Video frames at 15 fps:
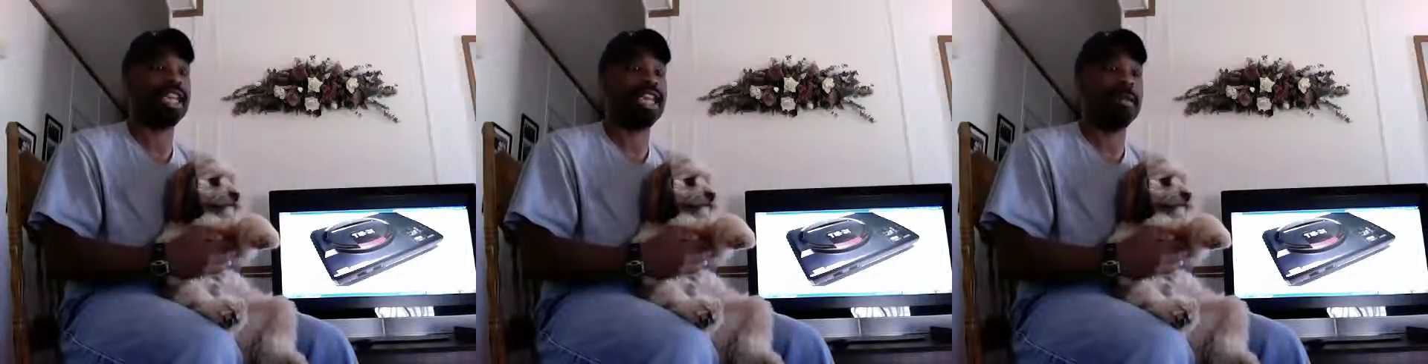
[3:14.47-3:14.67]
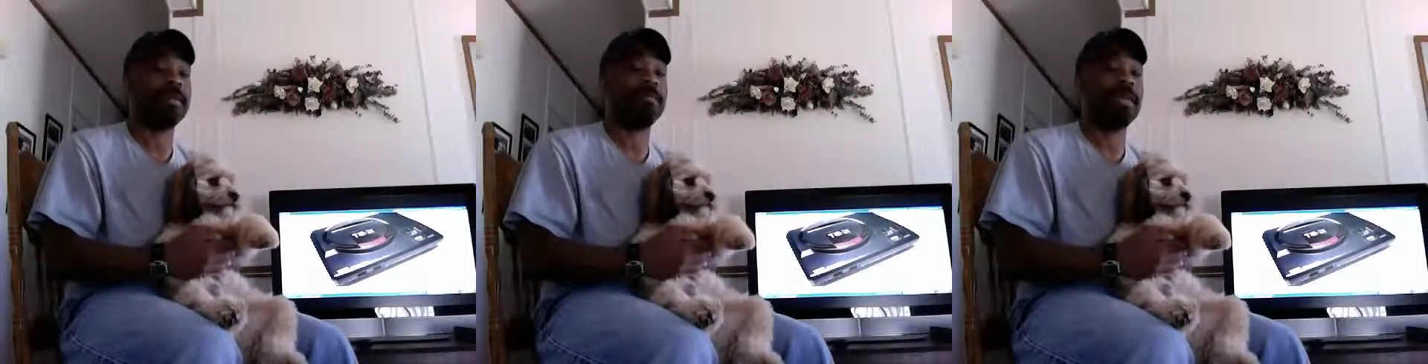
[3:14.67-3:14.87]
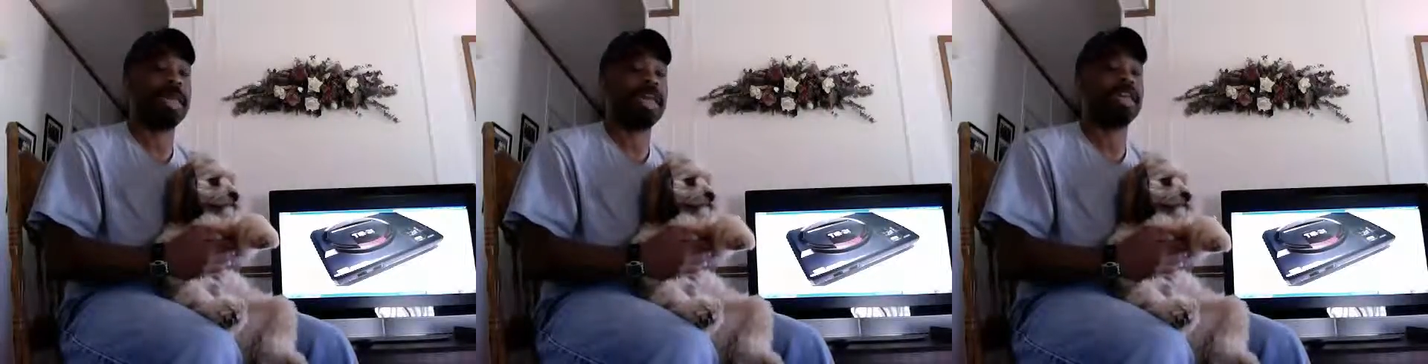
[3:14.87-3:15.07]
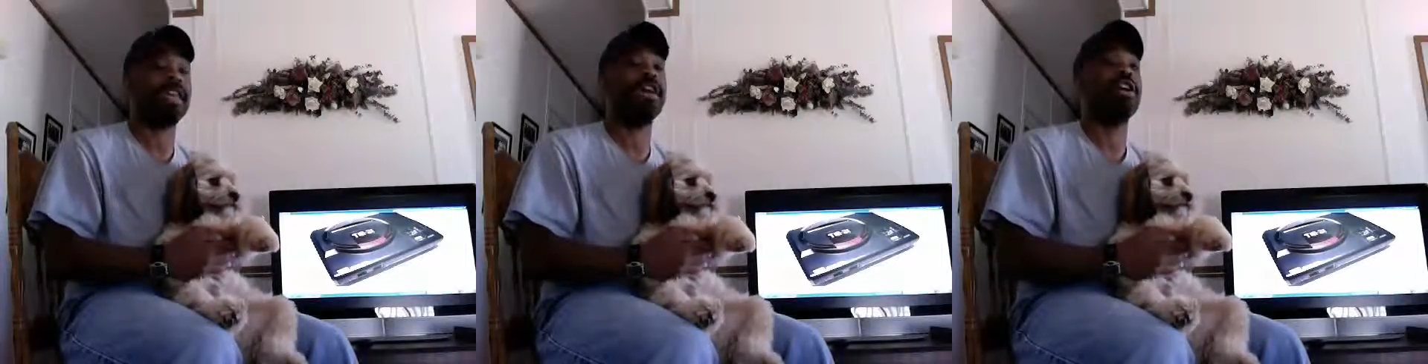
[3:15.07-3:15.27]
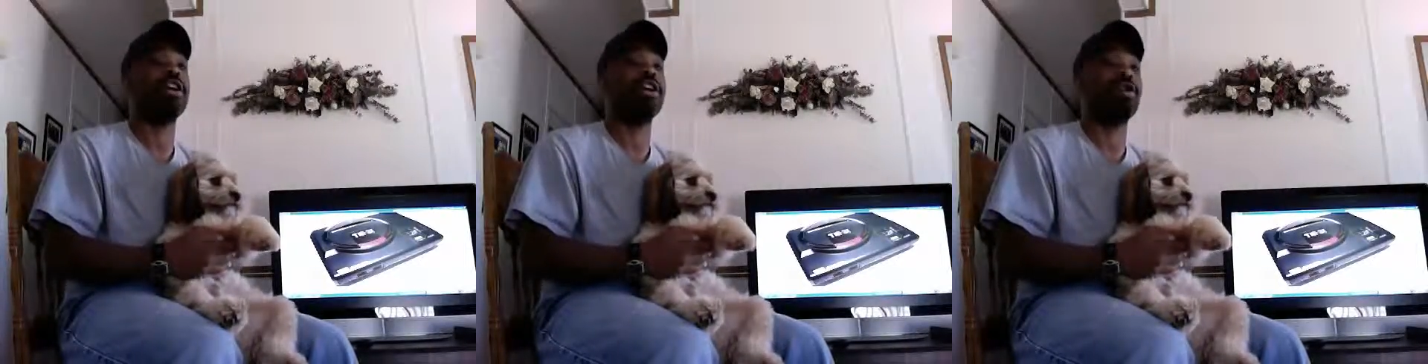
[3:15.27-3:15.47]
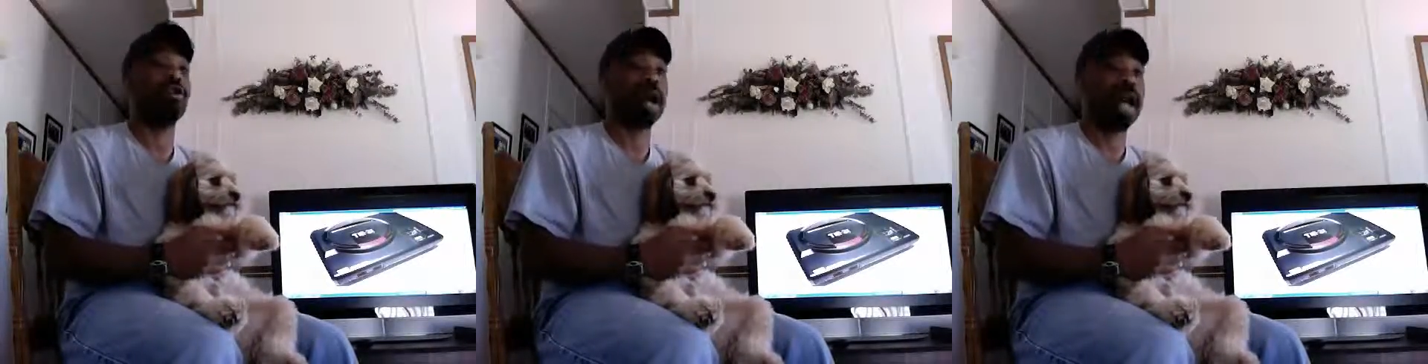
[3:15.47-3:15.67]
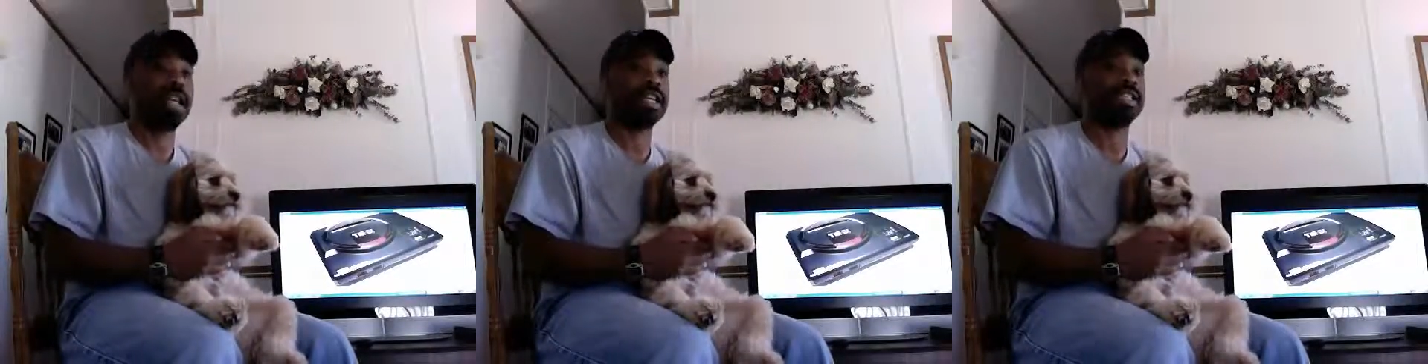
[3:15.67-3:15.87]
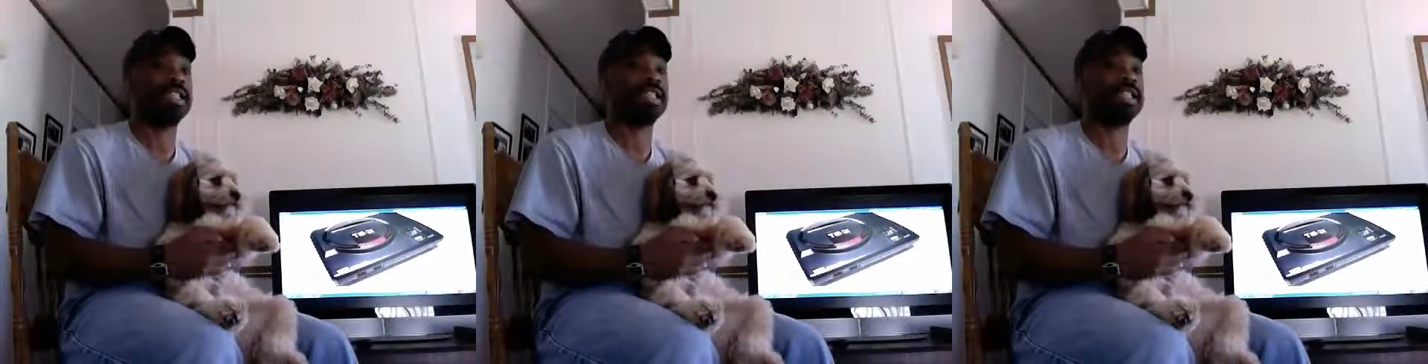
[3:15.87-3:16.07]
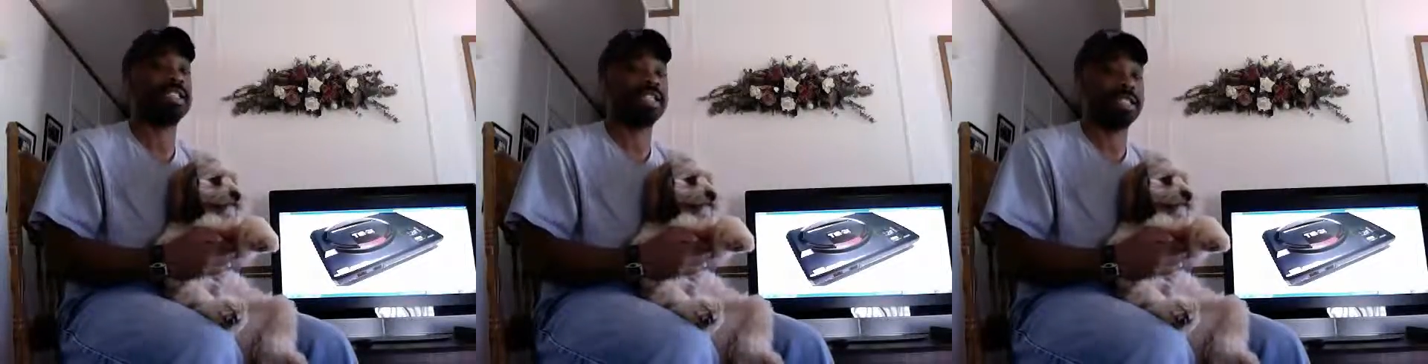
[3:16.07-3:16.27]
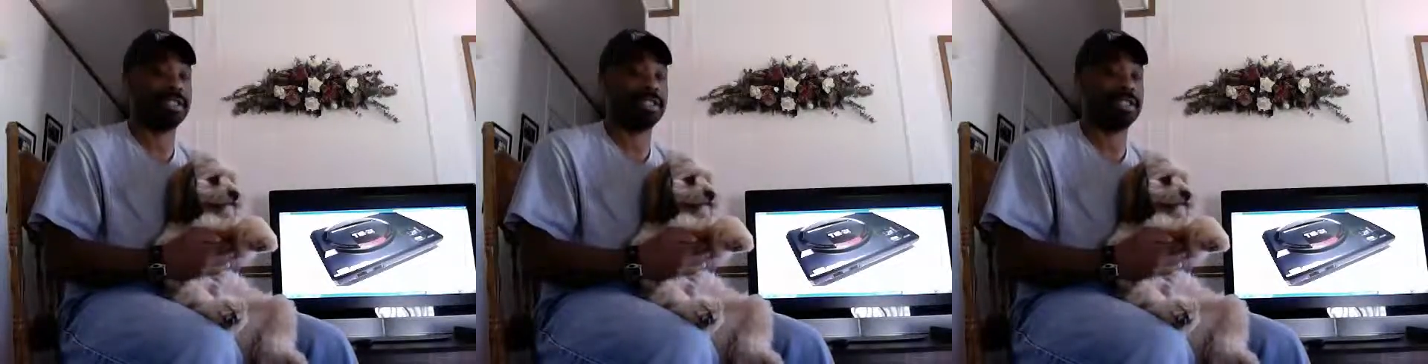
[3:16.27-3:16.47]
Sega made quality
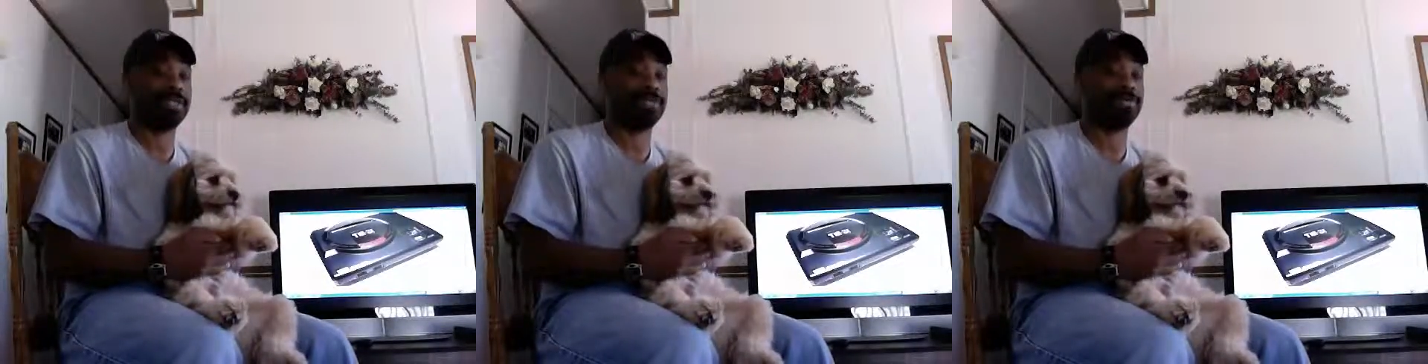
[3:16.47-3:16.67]
systems.